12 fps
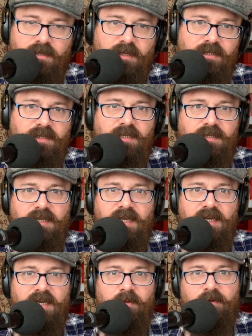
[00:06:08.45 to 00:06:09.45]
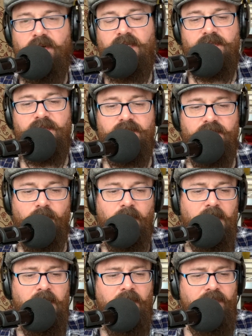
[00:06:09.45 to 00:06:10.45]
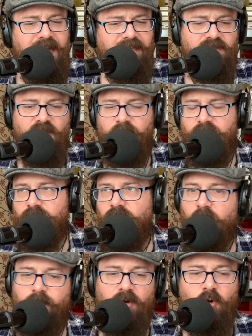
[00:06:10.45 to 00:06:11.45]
and I tend to get a little bit restless. So that's not much cop.